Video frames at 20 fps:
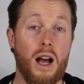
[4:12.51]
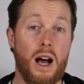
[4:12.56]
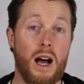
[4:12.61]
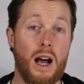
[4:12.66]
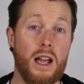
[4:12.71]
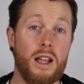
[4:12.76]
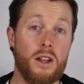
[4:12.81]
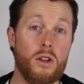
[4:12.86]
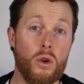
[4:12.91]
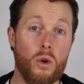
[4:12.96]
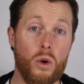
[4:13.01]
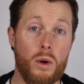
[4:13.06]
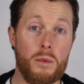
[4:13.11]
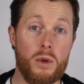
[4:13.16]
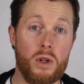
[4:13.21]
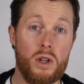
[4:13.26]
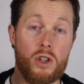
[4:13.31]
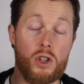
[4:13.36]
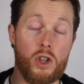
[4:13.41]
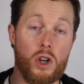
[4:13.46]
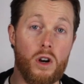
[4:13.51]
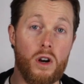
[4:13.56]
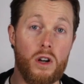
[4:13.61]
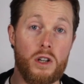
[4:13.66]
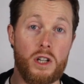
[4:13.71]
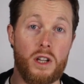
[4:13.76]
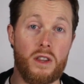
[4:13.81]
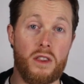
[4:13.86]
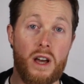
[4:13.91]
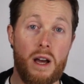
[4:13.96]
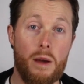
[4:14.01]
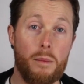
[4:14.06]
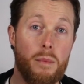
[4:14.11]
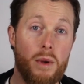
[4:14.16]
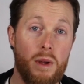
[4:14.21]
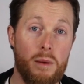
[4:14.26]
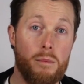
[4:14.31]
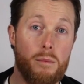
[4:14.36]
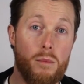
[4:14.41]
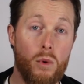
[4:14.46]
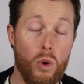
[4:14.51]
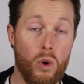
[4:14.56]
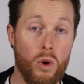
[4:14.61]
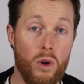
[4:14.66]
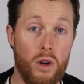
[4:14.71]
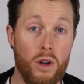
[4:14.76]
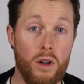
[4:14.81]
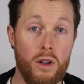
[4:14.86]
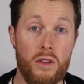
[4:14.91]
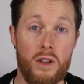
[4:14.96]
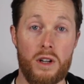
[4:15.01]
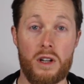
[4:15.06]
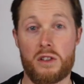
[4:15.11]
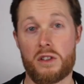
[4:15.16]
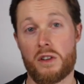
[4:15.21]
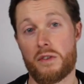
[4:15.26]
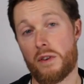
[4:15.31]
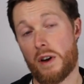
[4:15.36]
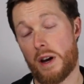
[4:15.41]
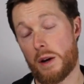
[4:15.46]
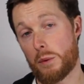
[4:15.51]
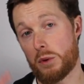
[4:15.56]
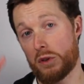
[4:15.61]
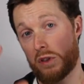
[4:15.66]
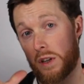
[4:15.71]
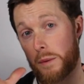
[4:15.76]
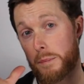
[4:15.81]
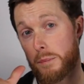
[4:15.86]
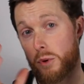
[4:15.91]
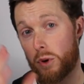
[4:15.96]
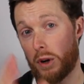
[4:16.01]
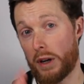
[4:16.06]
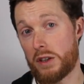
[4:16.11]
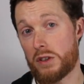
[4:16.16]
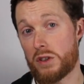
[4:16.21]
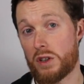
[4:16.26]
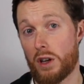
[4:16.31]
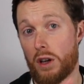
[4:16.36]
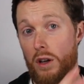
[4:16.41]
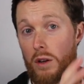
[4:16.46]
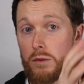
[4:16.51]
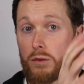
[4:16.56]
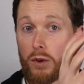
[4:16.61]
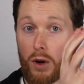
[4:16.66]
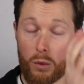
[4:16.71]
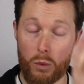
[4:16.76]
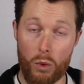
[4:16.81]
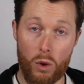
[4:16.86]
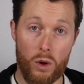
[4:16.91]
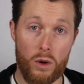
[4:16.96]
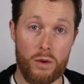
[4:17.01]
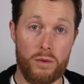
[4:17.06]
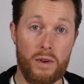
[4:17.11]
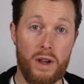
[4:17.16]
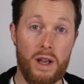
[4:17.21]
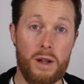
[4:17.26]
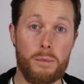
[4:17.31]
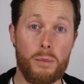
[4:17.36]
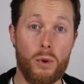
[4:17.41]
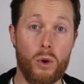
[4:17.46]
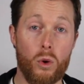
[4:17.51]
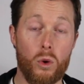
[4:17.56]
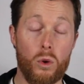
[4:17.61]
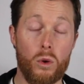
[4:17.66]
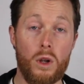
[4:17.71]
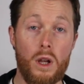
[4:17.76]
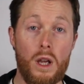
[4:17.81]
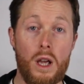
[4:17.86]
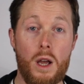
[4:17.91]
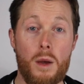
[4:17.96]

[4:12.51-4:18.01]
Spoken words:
I know I'm going to charge it that bit more than as if I was to price it for a water-fed pole.